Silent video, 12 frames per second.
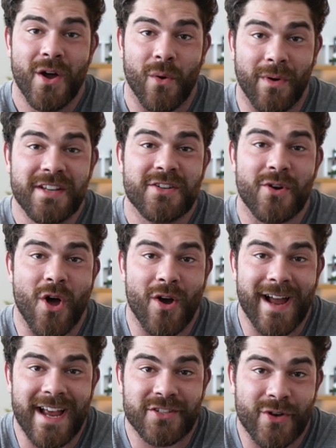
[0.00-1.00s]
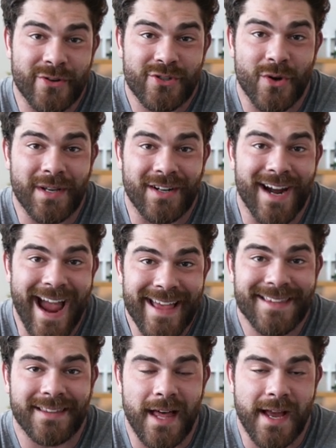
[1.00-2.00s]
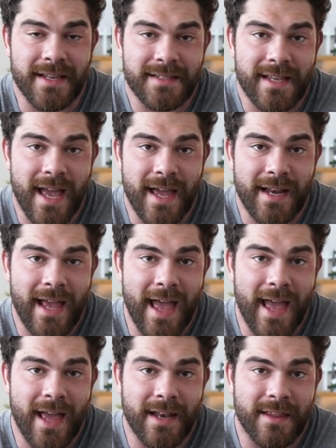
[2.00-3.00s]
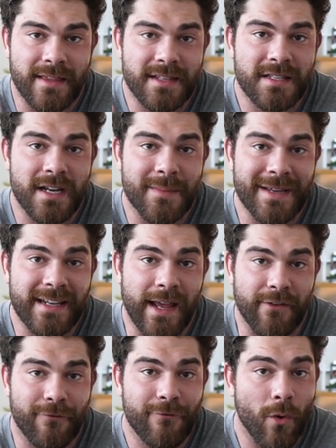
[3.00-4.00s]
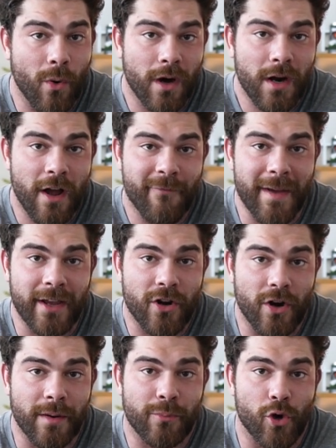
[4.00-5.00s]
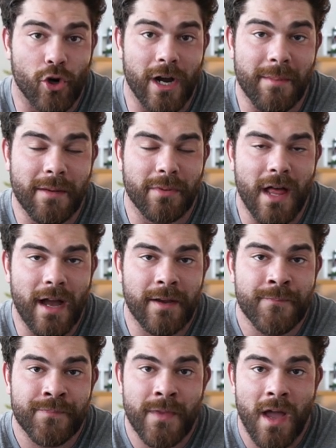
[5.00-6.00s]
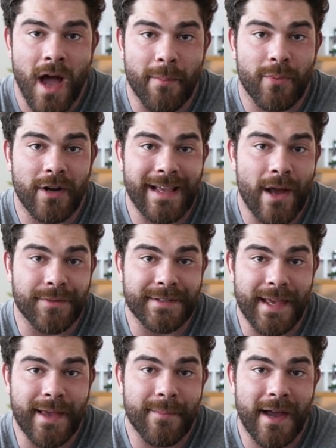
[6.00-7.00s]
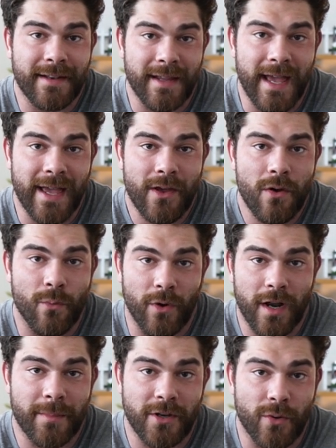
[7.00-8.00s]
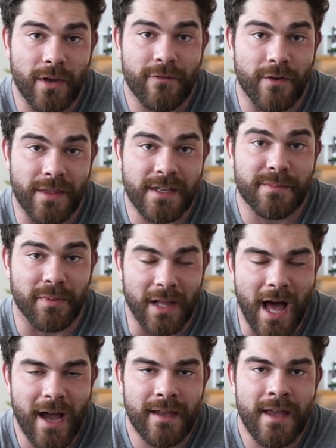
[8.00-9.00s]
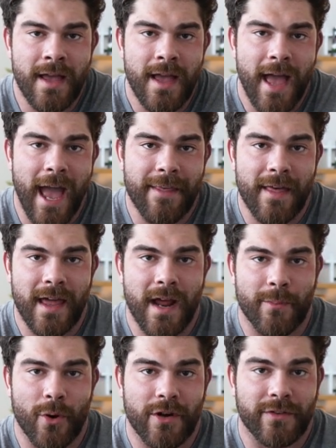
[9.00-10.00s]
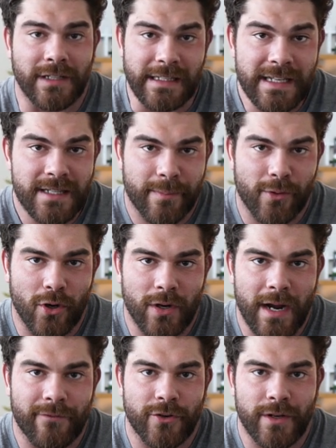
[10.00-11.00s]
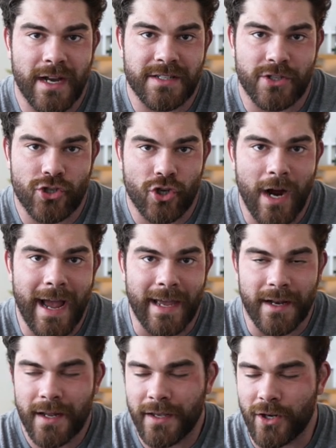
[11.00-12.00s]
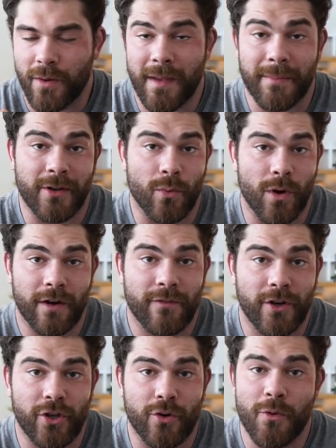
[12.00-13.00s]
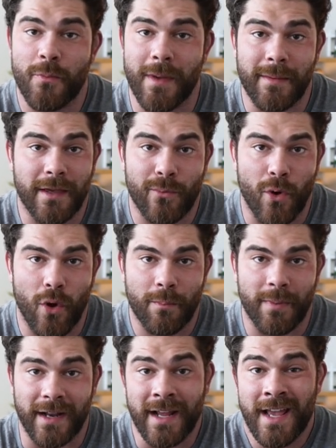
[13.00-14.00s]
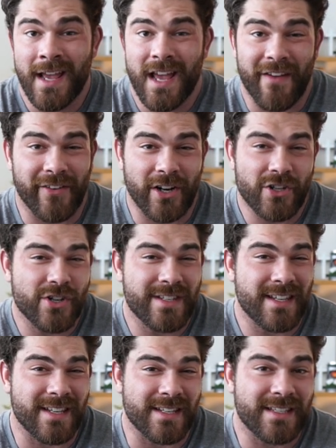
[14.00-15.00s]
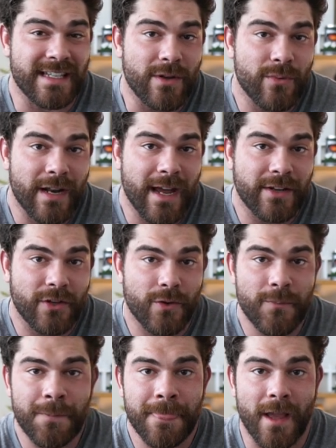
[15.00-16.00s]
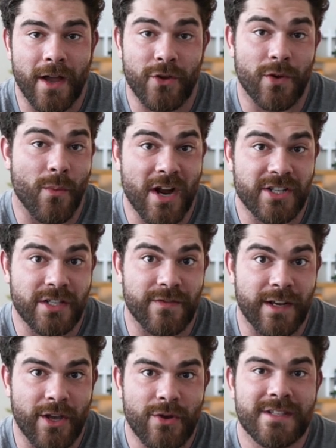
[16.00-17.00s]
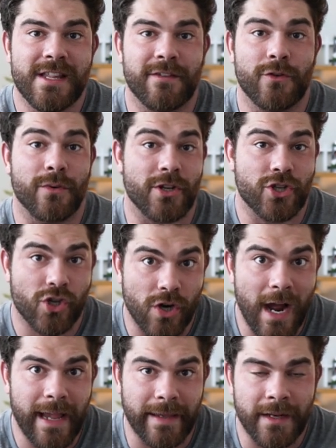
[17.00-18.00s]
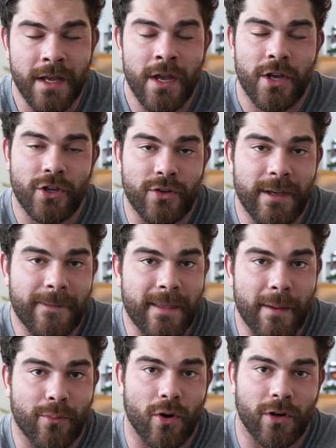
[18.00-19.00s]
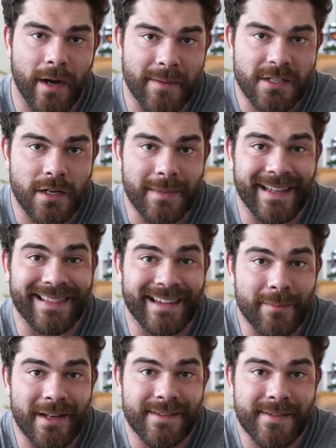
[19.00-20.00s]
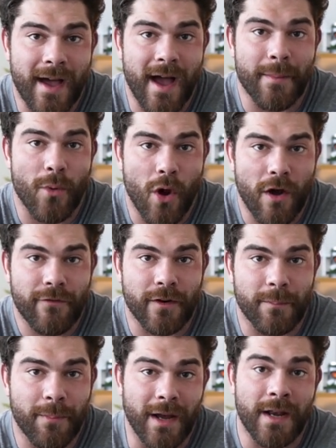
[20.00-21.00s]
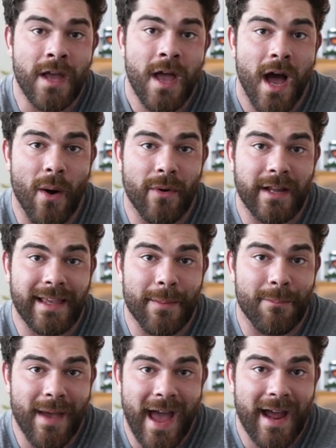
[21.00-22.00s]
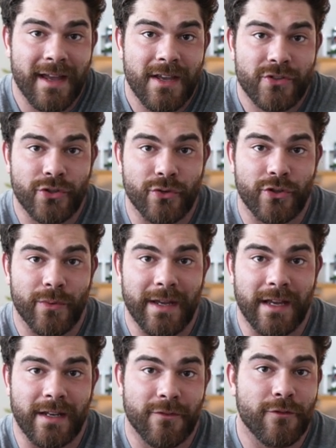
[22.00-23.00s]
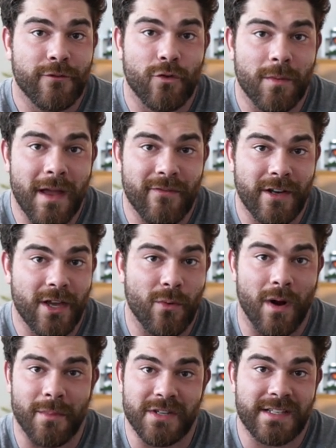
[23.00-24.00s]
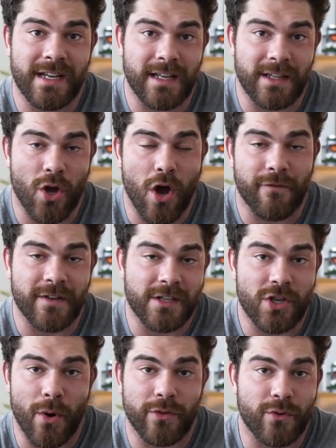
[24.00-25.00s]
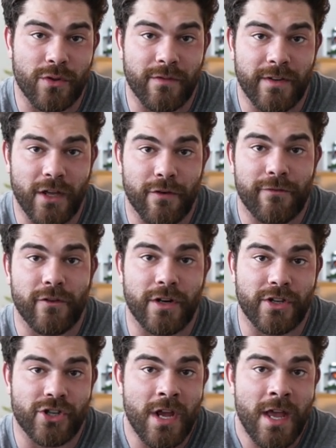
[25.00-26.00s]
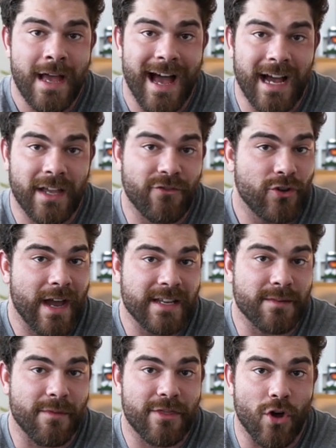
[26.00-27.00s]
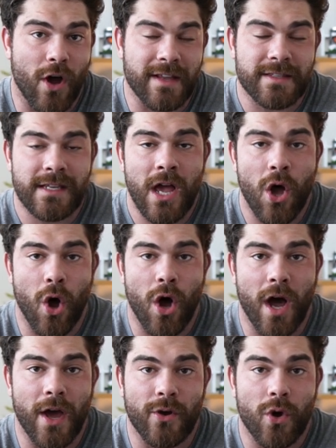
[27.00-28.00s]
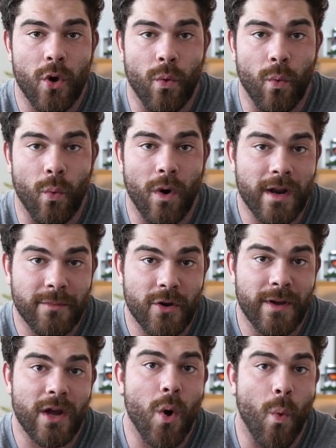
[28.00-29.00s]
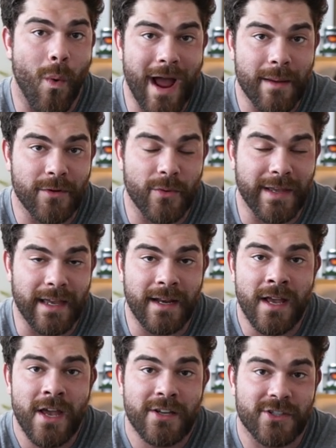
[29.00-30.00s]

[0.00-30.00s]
What is going on guys? Coach Joe here at the Lion's Den and this is going to be day four of my current programming block. I'm putting out day by day what I've been doing for this block, and then I'm going to release the program for you guys to try it. You know, maybe it'll work for you, maybe it won't, but if you're interested to see what I do, uh, you can watch these videos, and then if you want to try it, you can get that program. It's going to be a limited time offer. But I want to get back to doing a different format video where I'm just sitting in the office, going through the video footage, uh, giving you guys some thoughts on what I'm doing, why I'm doing it.